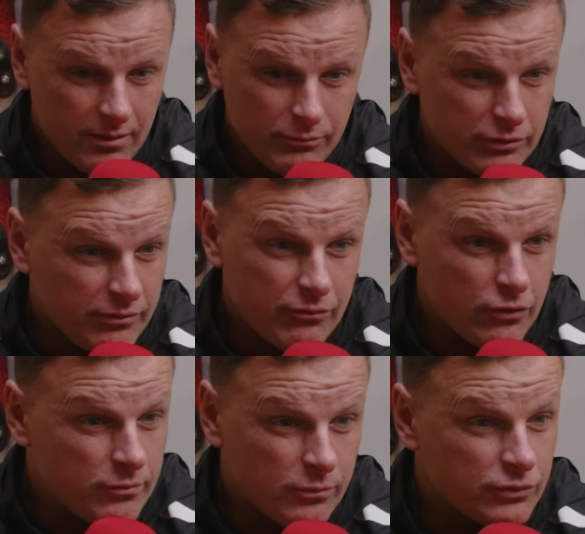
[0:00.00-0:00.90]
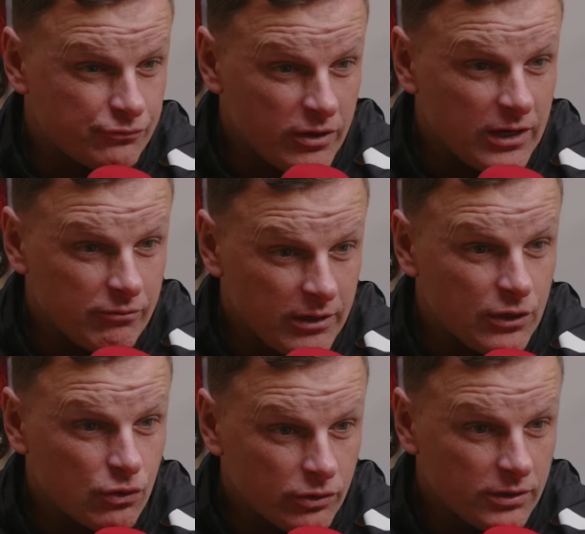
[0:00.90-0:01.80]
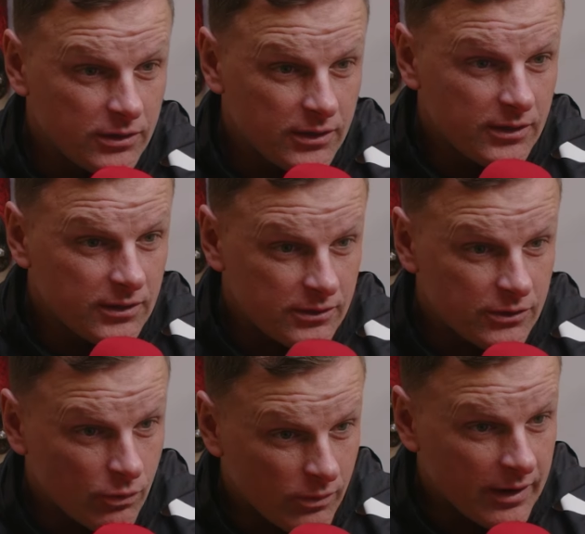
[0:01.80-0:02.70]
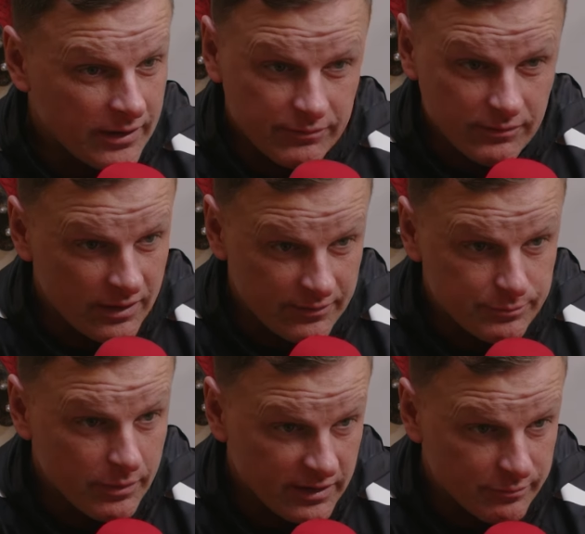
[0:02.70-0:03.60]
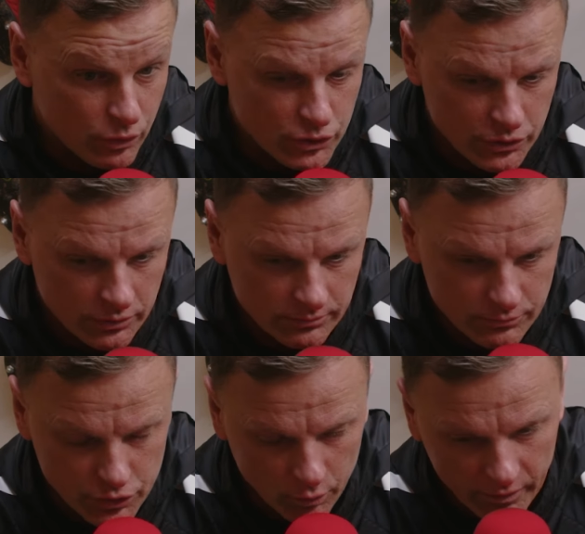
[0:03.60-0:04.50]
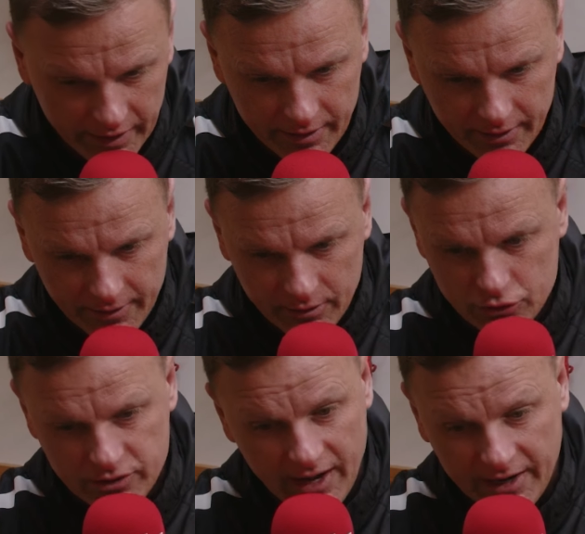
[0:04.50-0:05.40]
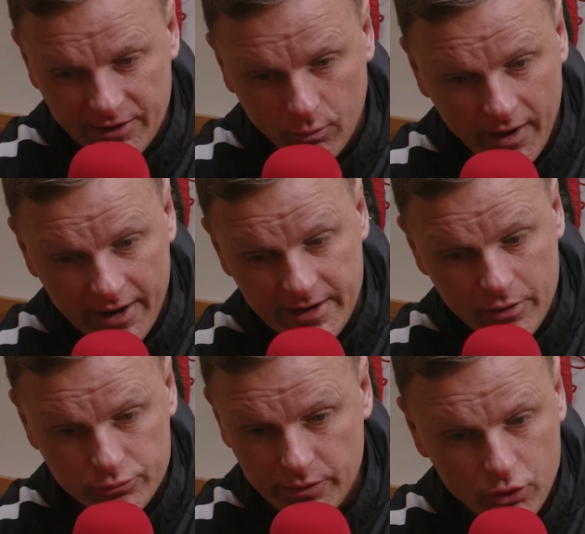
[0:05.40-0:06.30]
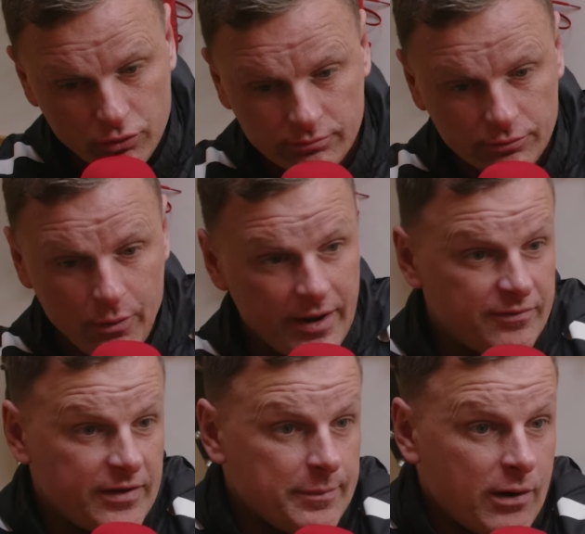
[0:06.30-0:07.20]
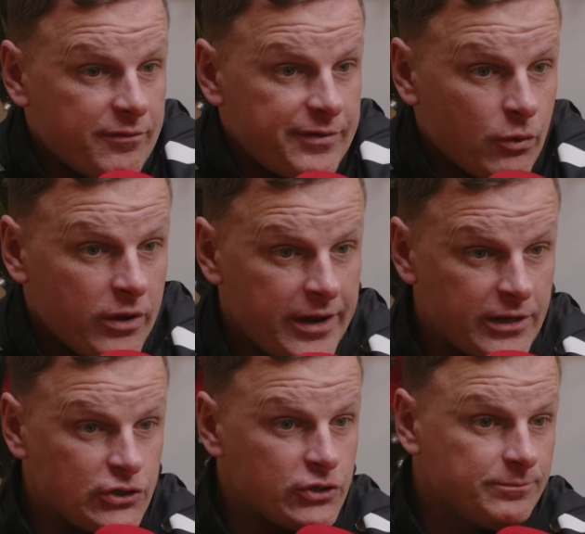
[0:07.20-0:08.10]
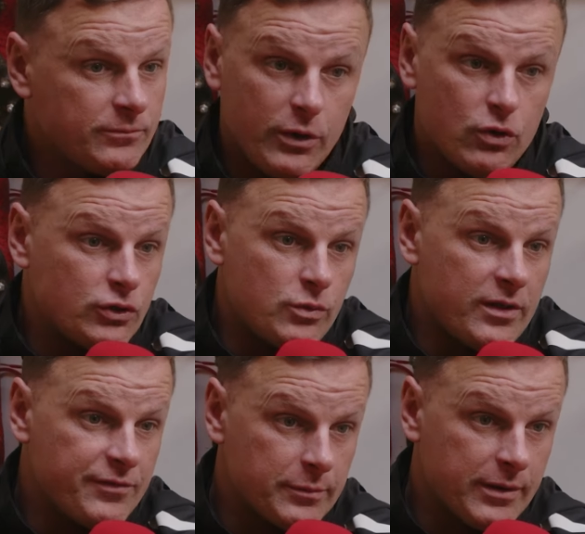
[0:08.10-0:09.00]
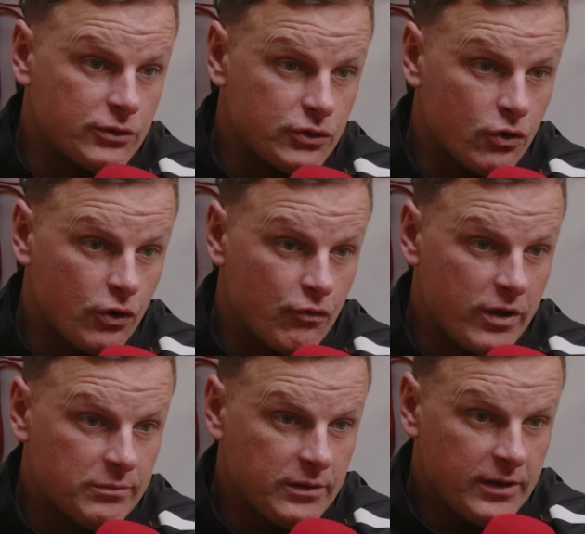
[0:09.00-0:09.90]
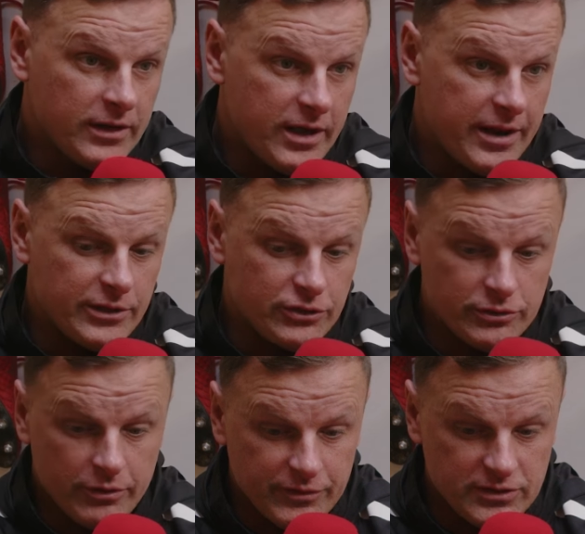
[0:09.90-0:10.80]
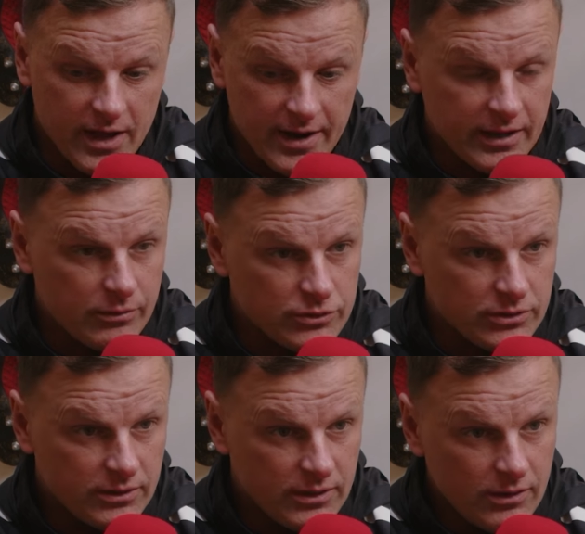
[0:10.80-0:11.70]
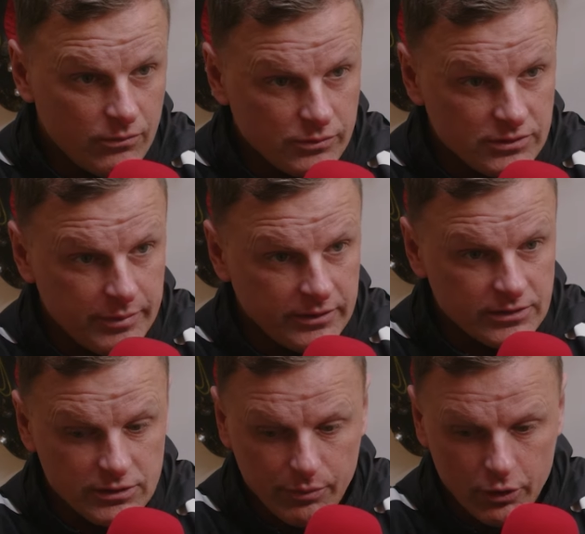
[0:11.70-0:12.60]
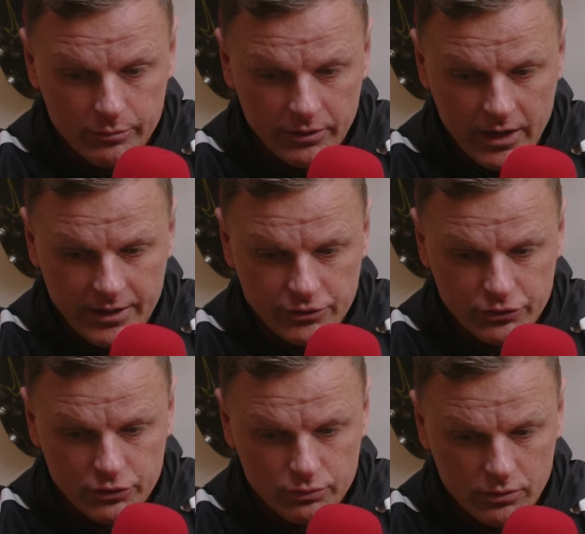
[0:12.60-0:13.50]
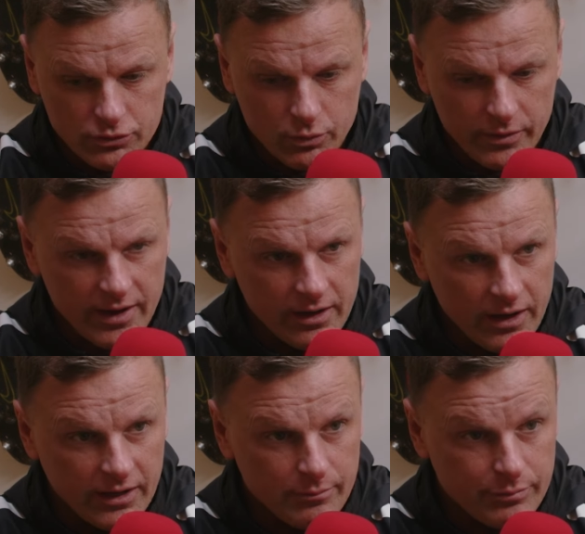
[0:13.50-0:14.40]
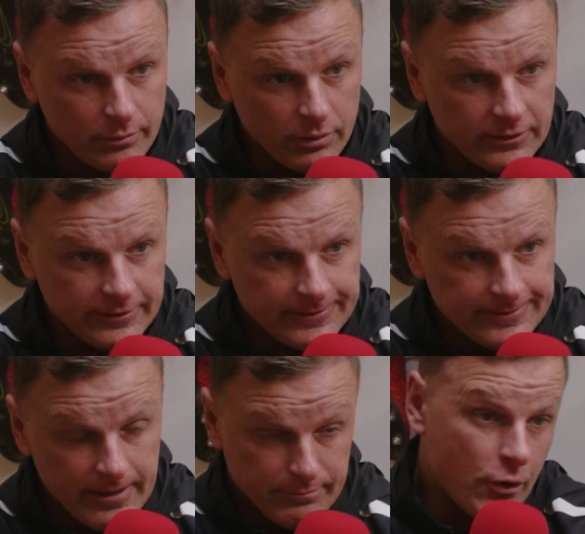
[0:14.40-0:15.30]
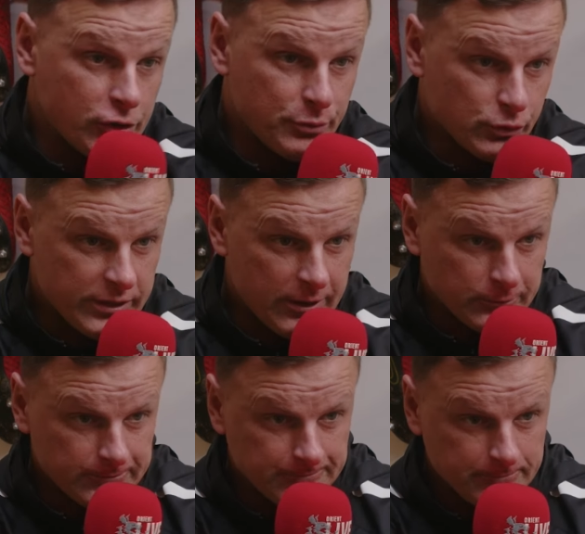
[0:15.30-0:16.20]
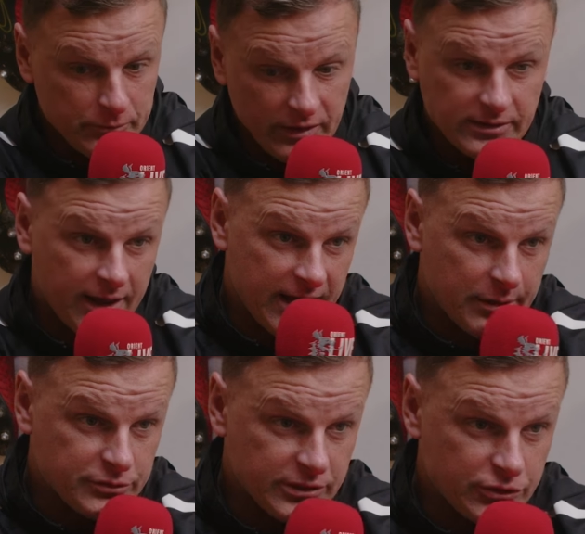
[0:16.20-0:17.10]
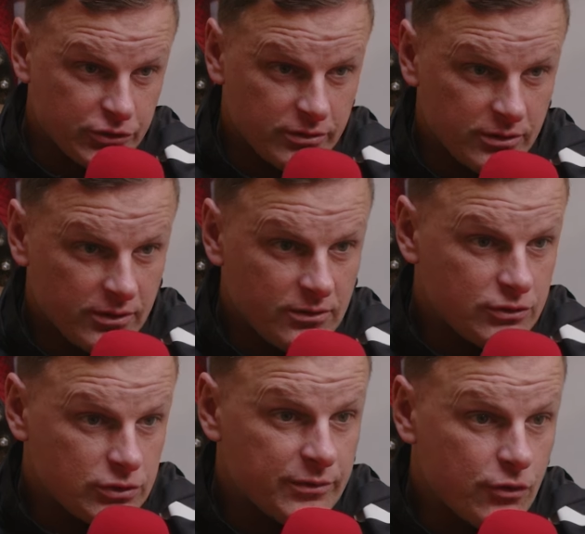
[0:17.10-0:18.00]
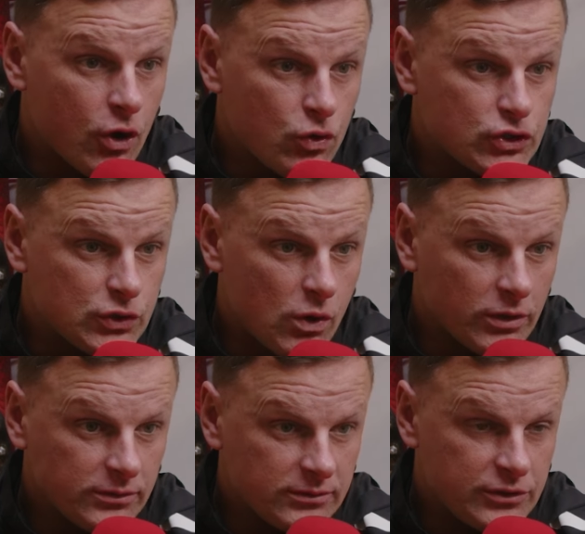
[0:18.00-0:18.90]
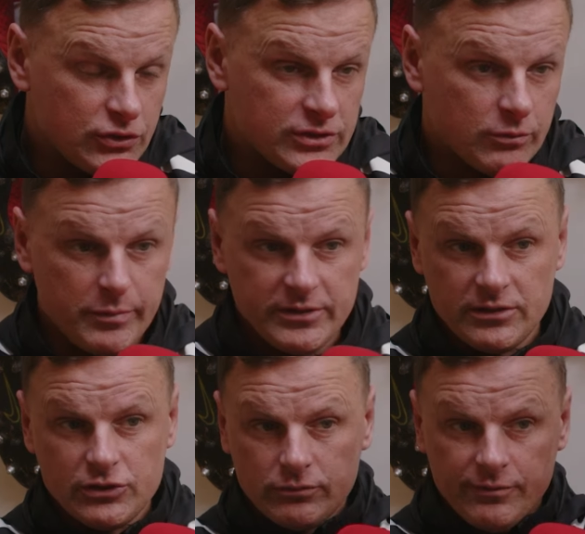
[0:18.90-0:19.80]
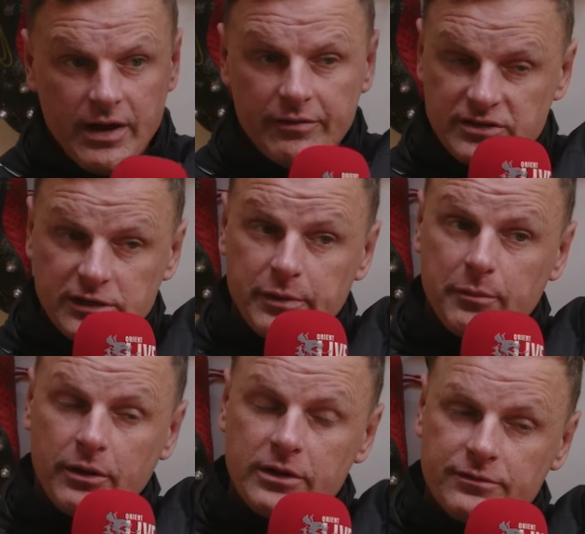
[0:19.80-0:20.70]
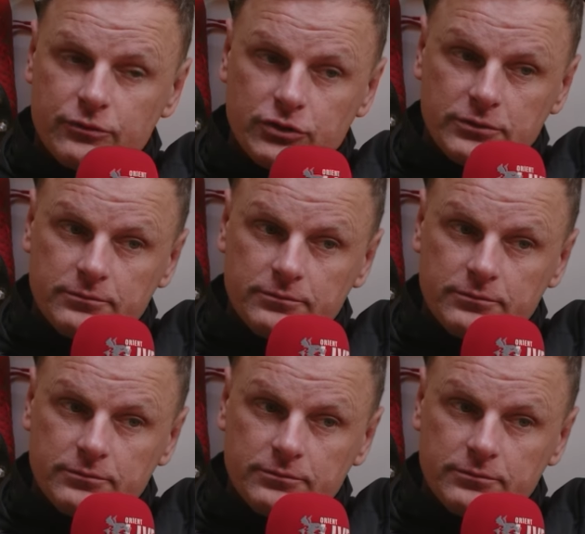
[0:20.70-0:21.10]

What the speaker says: But the recruitment was really, really good, you know, and they've pushed on. So we're just lacking the wide areas. We couldn't do anything about Theo getting injured. We couldn't do anything about Jordan Graham getting injured. And obviously Dan Agge was a big disappointment getting injured as well. So we are lacking probably. Monks pulls out, Dan Happ's injured. So we've got a good squad. It's just that we're missing some five or six big players for us.